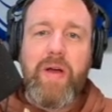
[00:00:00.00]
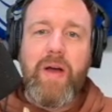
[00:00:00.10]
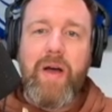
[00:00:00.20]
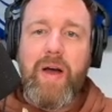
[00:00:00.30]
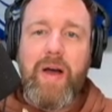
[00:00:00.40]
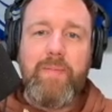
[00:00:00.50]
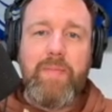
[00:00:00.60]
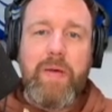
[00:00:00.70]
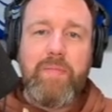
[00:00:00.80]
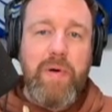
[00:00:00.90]

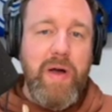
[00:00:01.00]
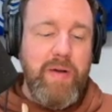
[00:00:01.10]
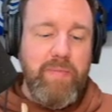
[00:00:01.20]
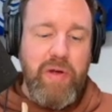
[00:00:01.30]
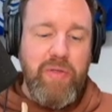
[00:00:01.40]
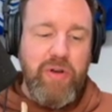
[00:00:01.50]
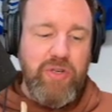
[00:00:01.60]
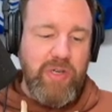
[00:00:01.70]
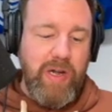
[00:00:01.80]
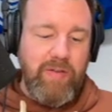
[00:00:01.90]
But their
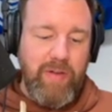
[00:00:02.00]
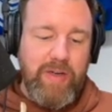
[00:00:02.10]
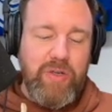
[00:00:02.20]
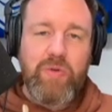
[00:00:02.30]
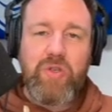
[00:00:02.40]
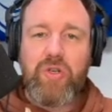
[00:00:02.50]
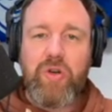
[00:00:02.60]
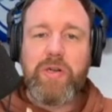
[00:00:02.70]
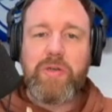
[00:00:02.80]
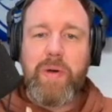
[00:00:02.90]
shot selection was so
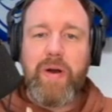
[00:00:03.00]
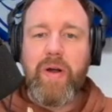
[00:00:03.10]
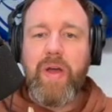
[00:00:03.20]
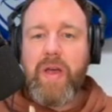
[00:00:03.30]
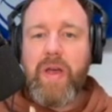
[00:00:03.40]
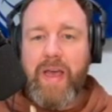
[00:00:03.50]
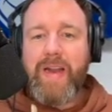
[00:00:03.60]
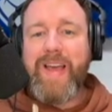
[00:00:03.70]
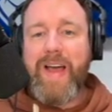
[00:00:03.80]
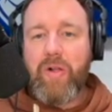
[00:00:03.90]
much better.
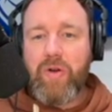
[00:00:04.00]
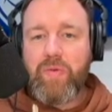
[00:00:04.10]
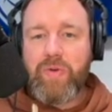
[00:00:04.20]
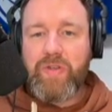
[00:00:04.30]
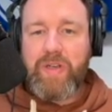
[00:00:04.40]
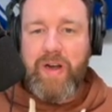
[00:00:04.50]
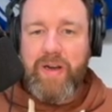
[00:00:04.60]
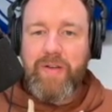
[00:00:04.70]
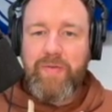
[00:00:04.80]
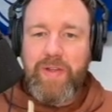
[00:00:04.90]
Ken Calhoun was
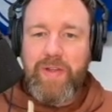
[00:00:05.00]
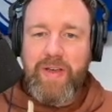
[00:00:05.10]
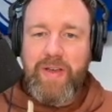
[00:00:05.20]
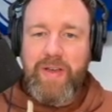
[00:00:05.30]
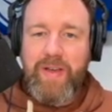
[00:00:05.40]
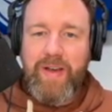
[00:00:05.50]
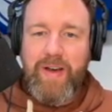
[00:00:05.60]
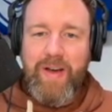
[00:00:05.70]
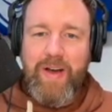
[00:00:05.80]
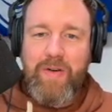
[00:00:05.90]
kind of the
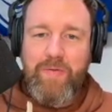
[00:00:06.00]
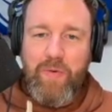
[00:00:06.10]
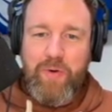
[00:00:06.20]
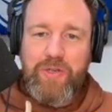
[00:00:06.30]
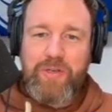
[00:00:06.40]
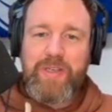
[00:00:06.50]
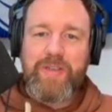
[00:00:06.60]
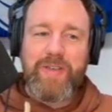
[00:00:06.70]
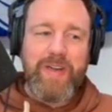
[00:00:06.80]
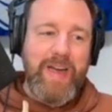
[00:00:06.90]

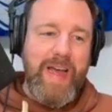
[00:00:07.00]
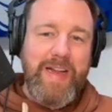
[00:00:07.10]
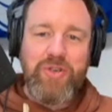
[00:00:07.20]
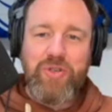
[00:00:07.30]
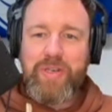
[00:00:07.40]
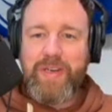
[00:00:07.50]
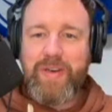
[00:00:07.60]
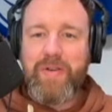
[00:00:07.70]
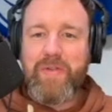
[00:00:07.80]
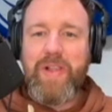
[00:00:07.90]
unfortunate
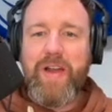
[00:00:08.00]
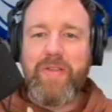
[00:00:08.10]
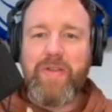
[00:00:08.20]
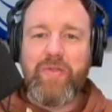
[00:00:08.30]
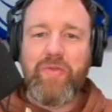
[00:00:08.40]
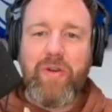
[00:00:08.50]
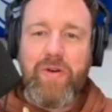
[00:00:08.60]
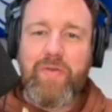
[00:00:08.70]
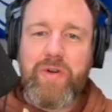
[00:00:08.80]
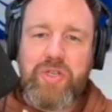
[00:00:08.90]
engineer of a lot of those
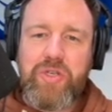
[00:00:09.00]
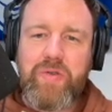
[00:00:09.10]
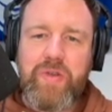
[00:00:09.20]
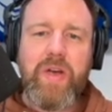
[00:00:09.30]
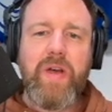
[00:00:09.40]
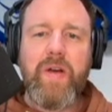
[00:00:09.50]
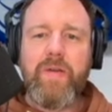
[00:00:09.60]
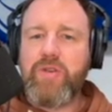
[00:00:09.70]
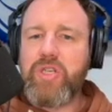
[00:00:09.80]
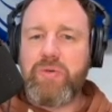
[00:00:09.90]
turnover issues.
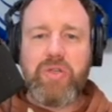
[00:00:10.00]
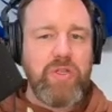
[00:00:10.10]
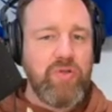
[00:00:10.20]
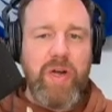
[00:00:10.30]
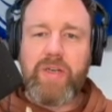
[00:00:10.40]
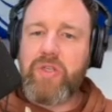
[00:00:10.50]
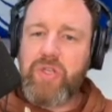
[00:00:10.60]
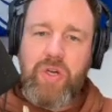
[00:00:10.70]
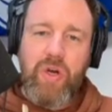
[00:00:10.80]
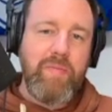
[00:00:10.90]
She was just trying
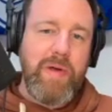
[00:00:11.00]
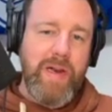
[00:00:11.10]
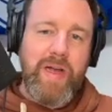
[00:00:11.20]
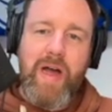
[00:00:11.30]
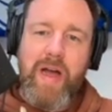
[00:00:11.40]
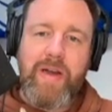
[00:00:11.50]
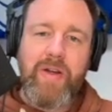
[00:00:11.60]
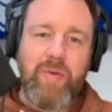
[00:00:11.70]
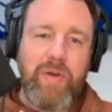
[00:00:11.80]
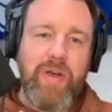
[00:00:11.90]
so many high
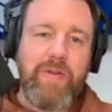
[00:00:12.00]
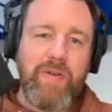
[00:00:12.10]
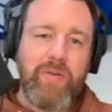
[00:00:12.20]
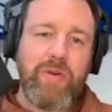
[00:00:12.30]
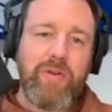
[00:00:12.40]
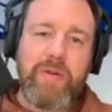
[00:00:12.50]
degree of difficulty